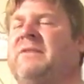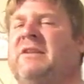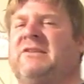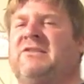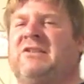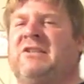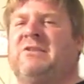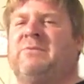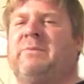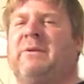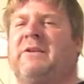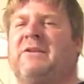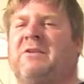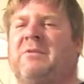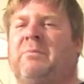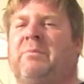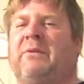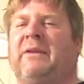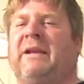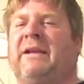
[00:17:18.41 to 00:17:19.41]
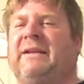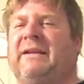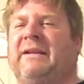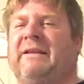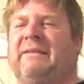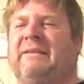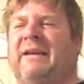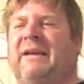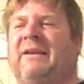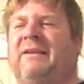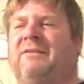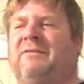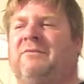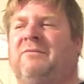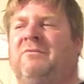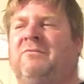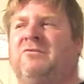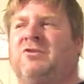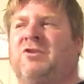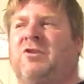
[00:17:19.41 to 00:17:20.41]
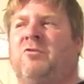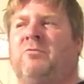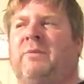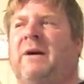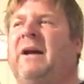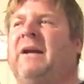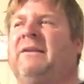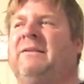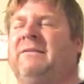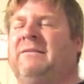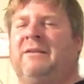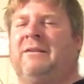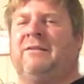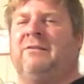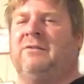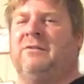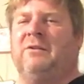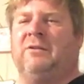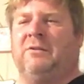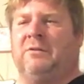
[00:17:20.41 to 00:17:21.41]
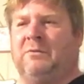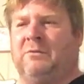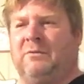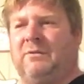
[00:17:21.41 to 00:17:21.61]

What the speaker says: that she's been complaining that Joe Biden didn't do.